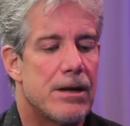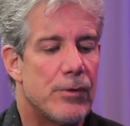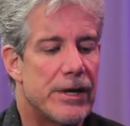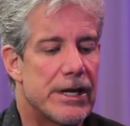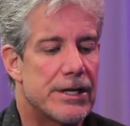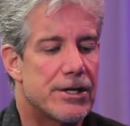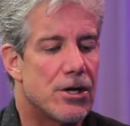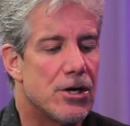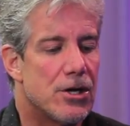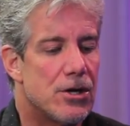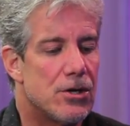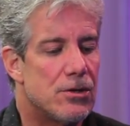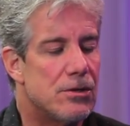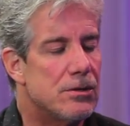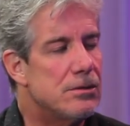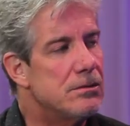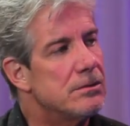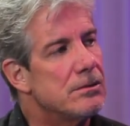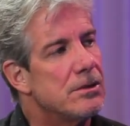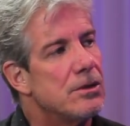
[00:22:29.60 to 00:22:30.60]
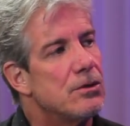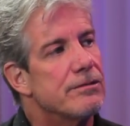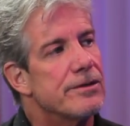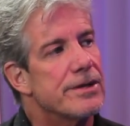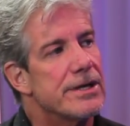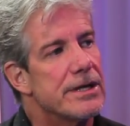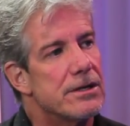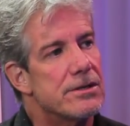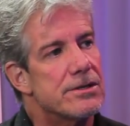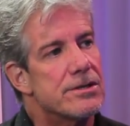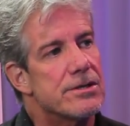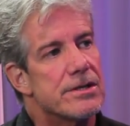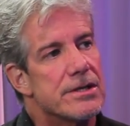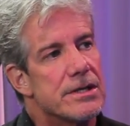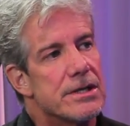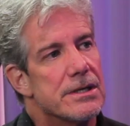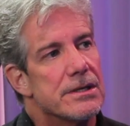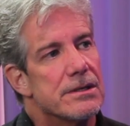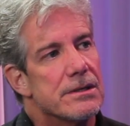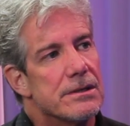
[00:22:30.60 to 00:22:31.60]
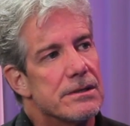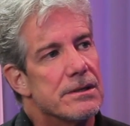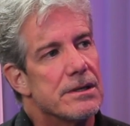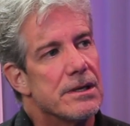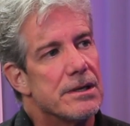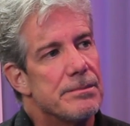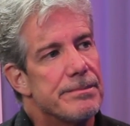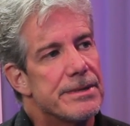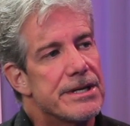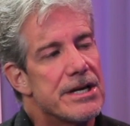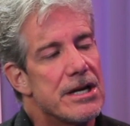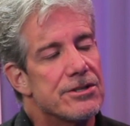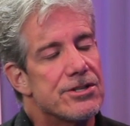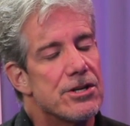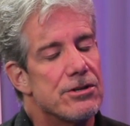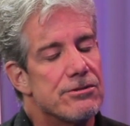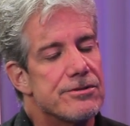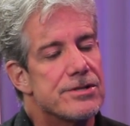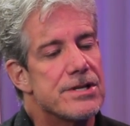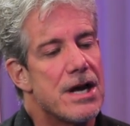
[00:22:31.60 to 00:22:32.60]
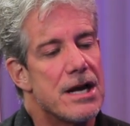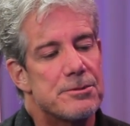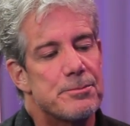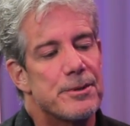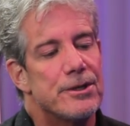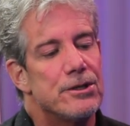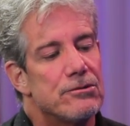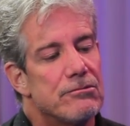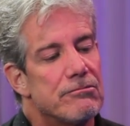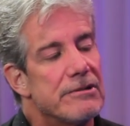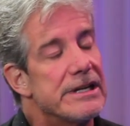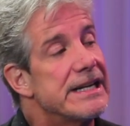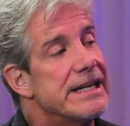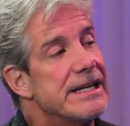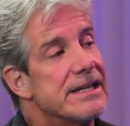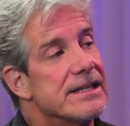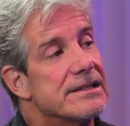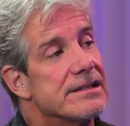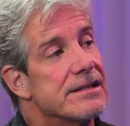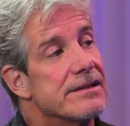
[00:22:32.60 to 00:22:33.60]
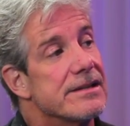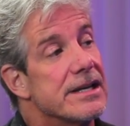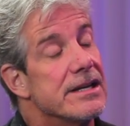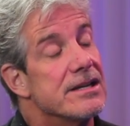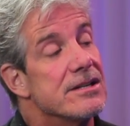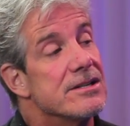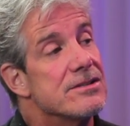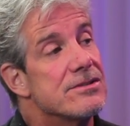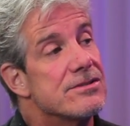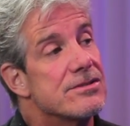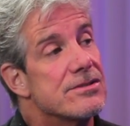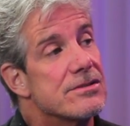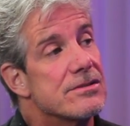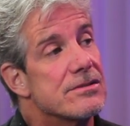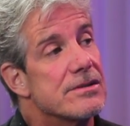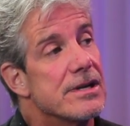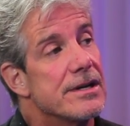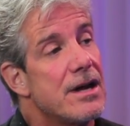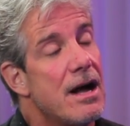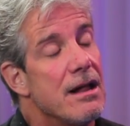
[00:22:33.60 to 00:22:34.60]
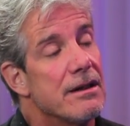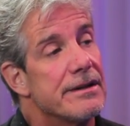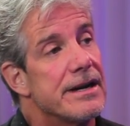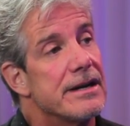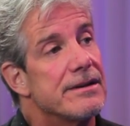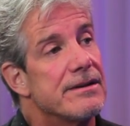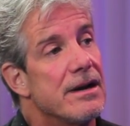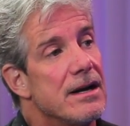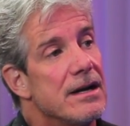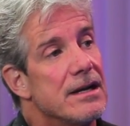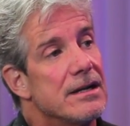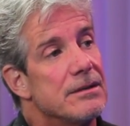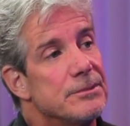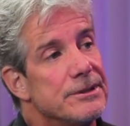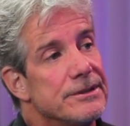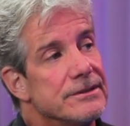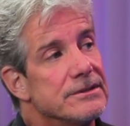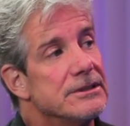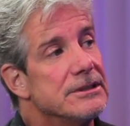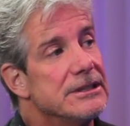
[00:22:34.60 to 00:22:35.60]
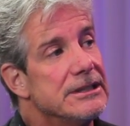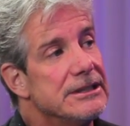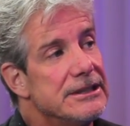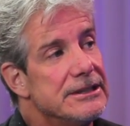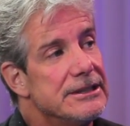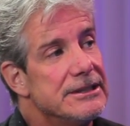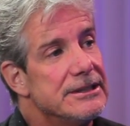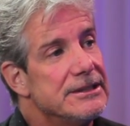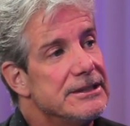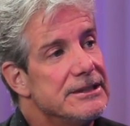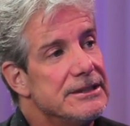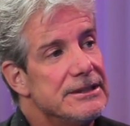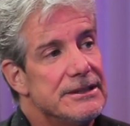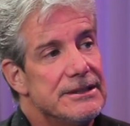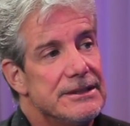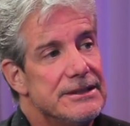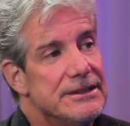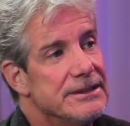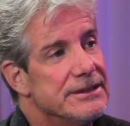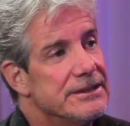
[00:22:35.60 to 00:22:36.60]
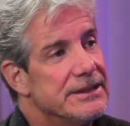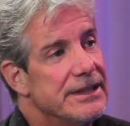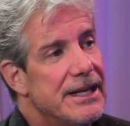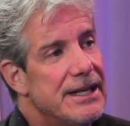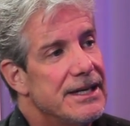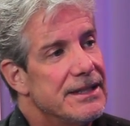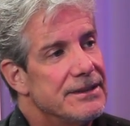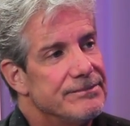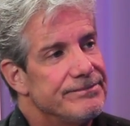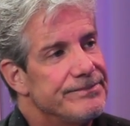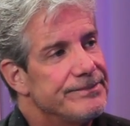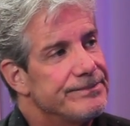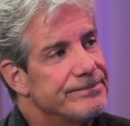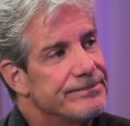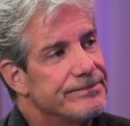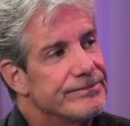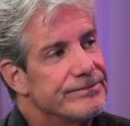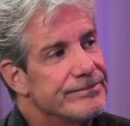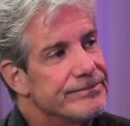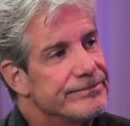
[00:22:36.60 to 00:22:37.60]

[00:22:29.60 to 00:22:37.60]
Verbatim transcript: and we get to go over there to the uh, Mattel Children's Hospital and read to the kids at holiday time. And yeah, yeah, yeah. that's beautiful.